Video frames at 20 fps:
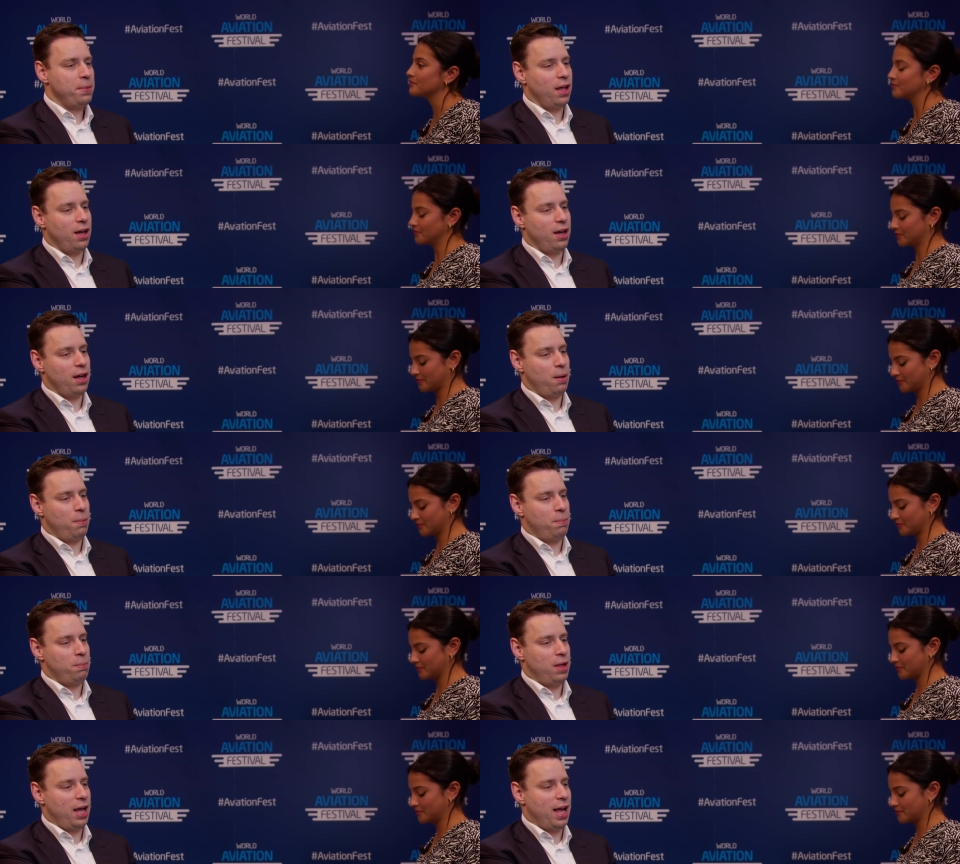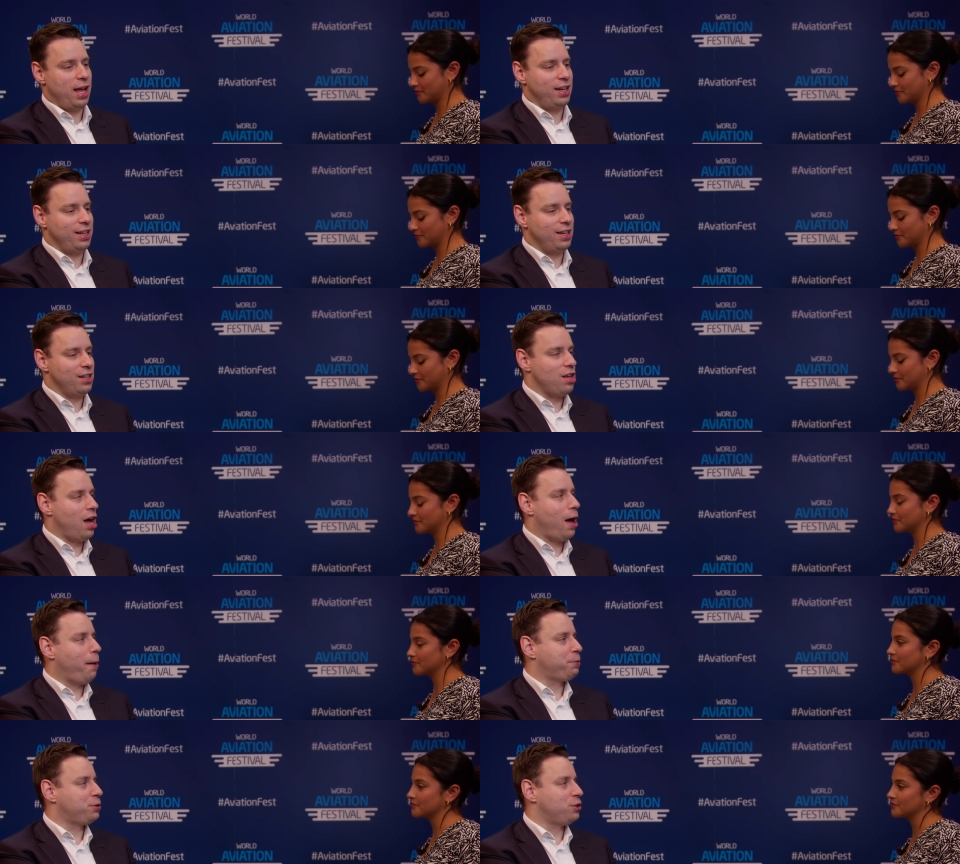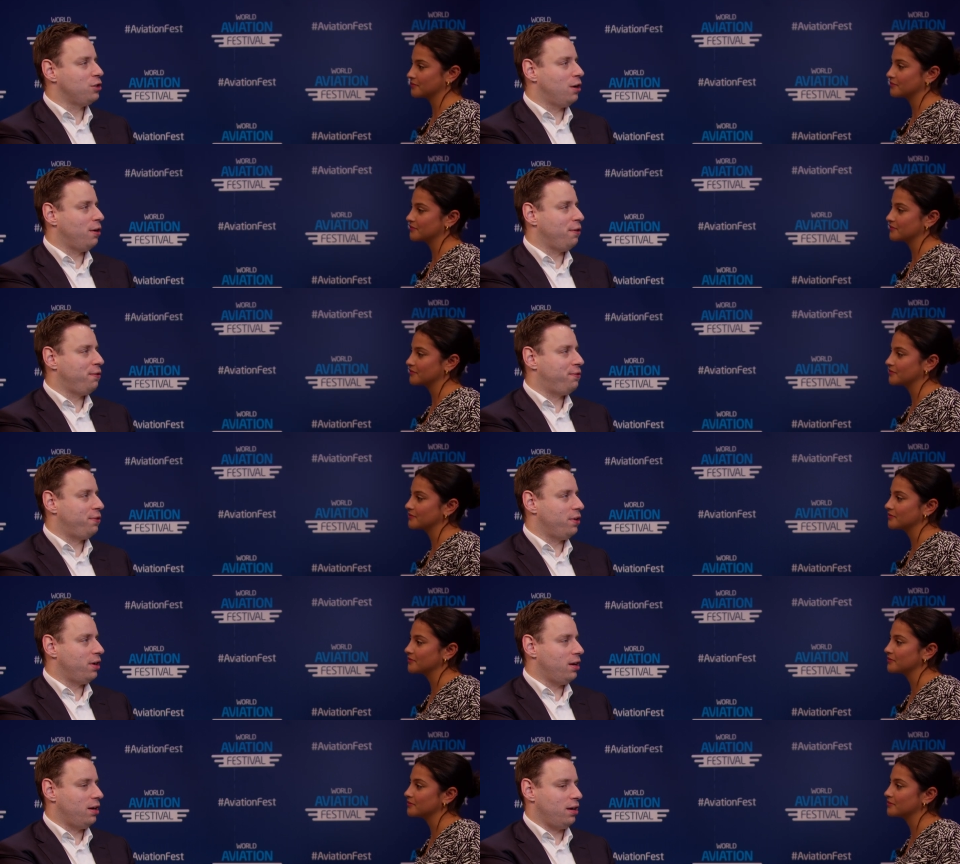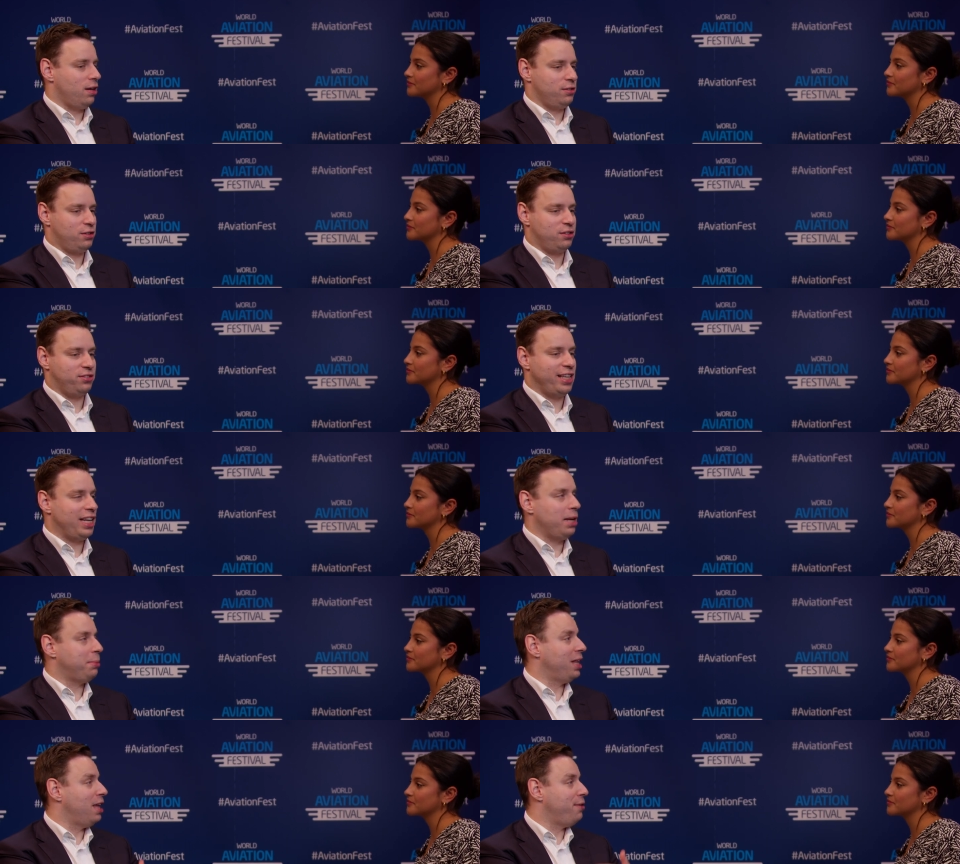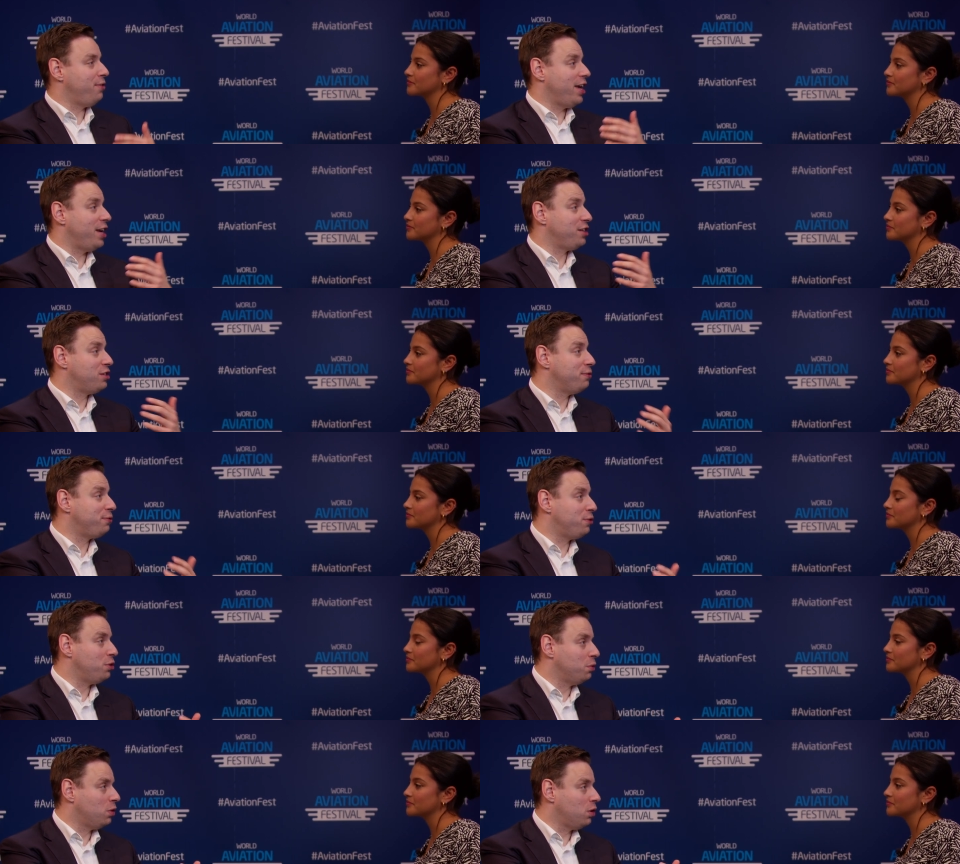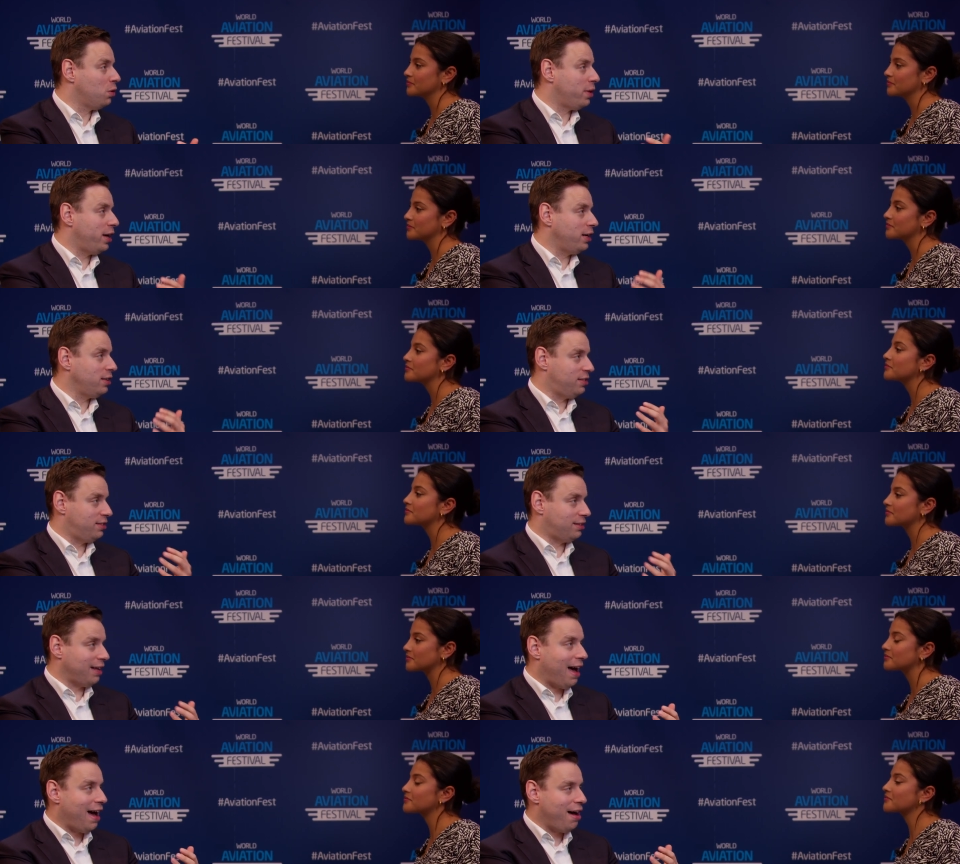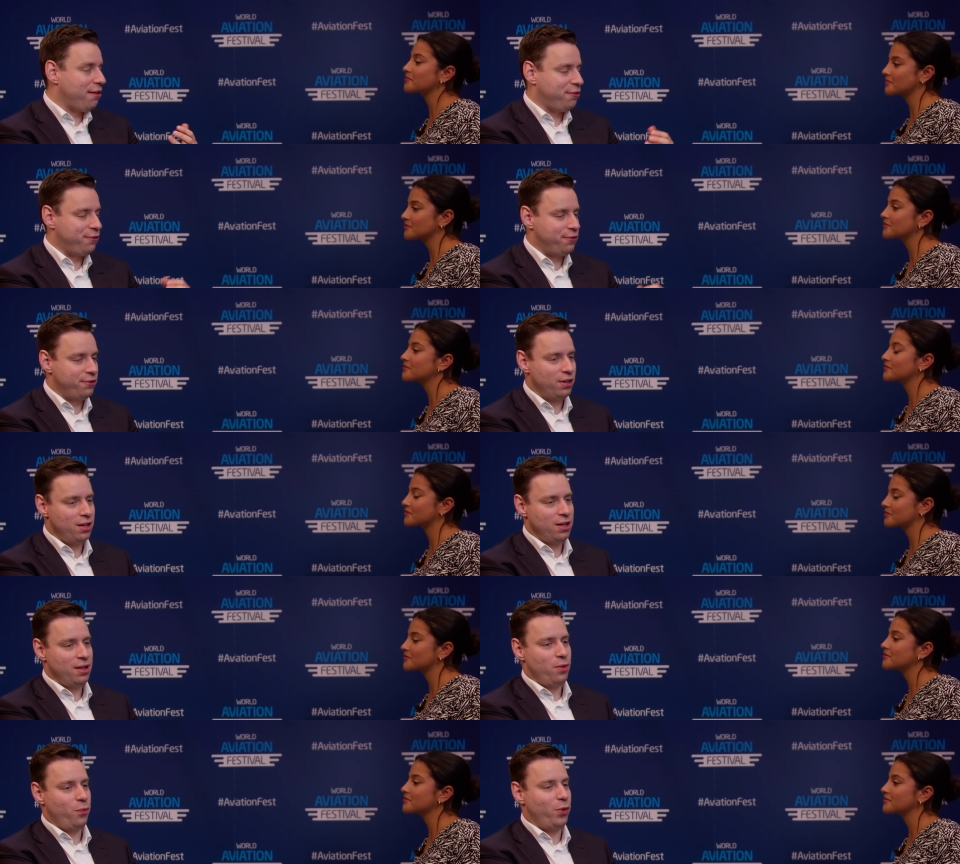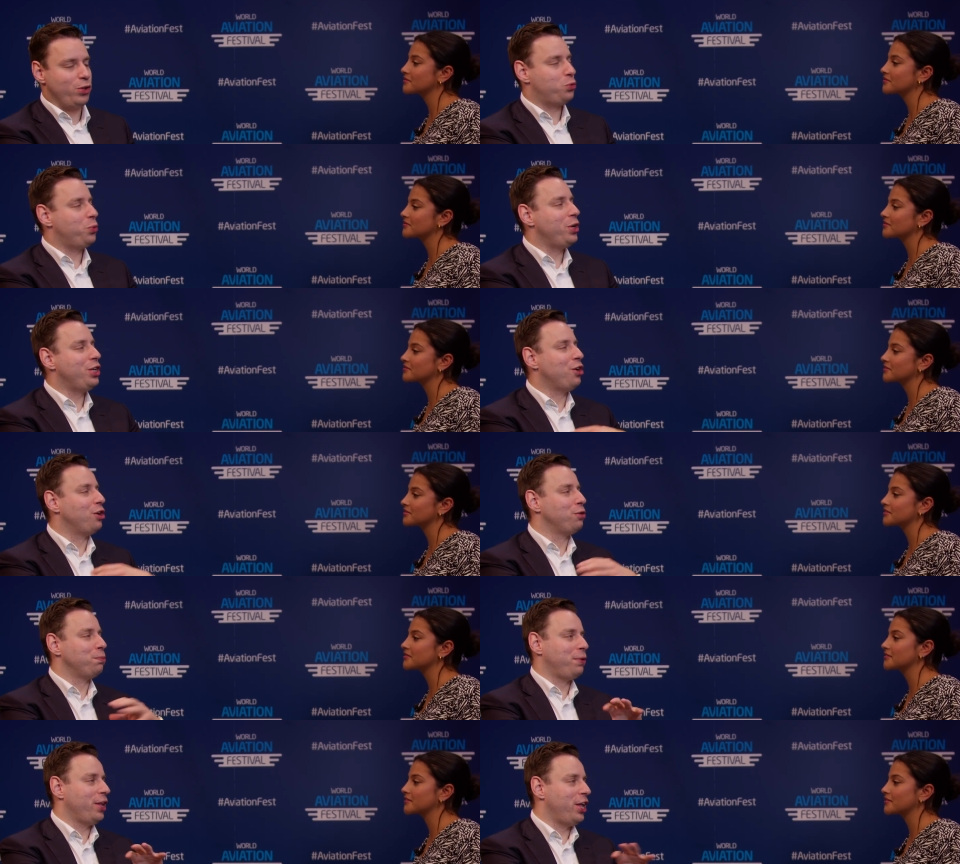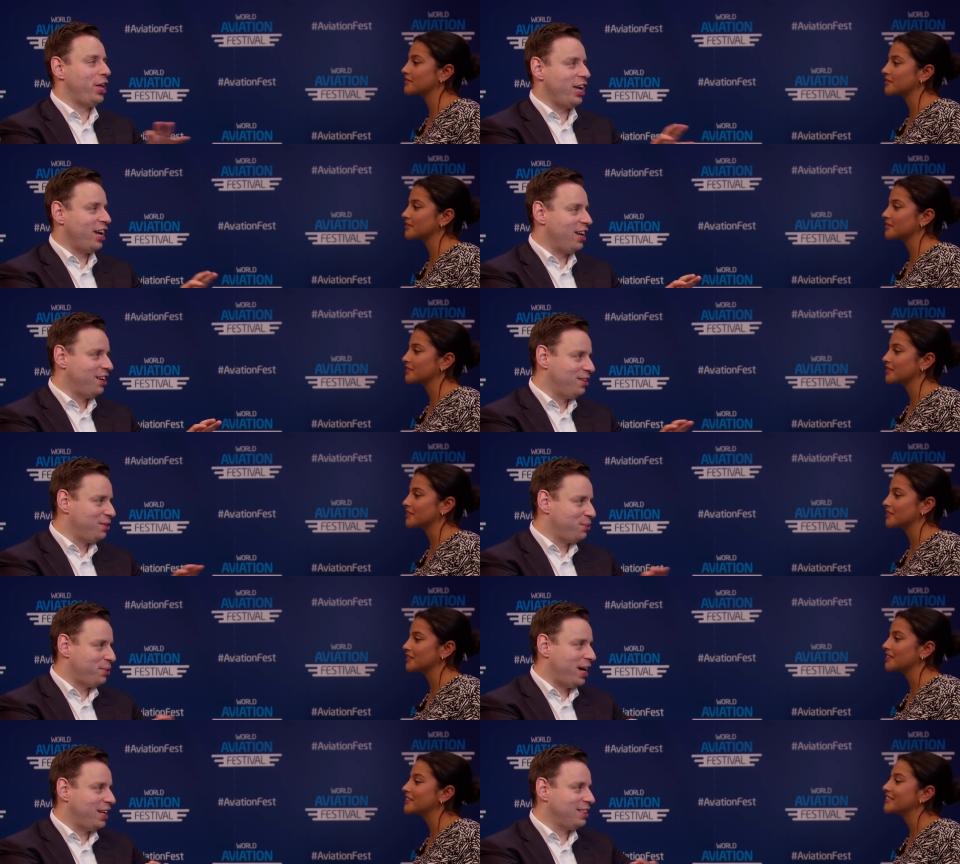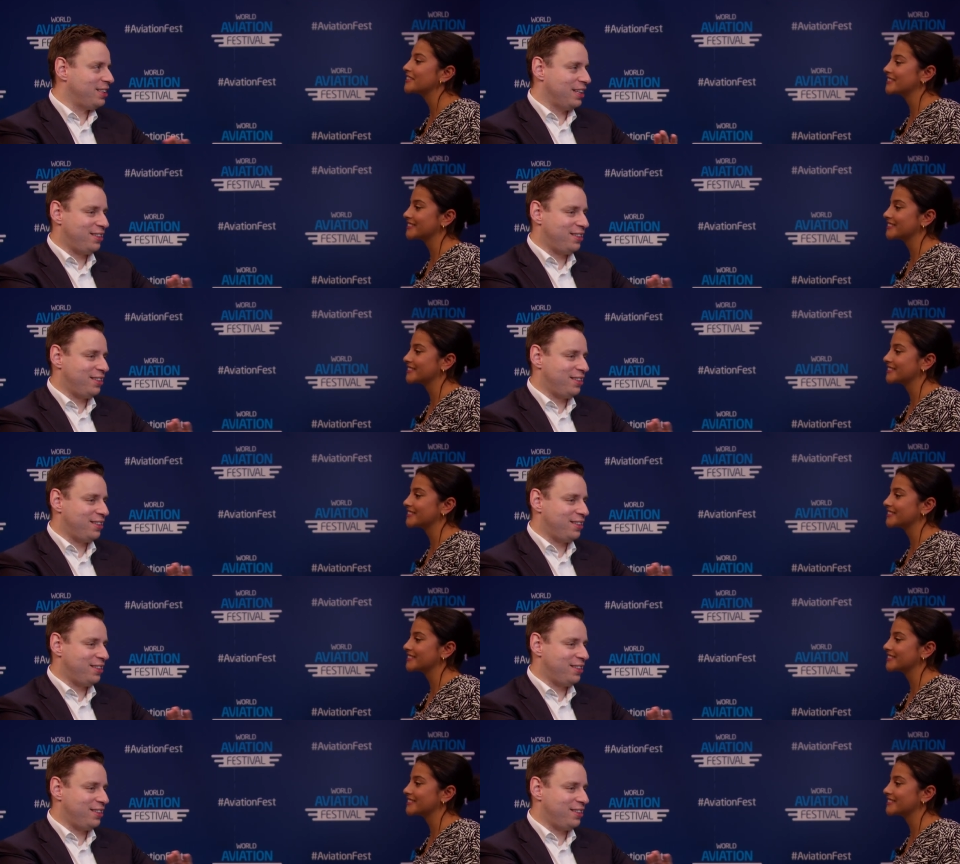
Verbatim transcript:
Speaker 1: um, and the adoption of uh, sustainable aviation fuel, right, SAF, which we don't play in, right?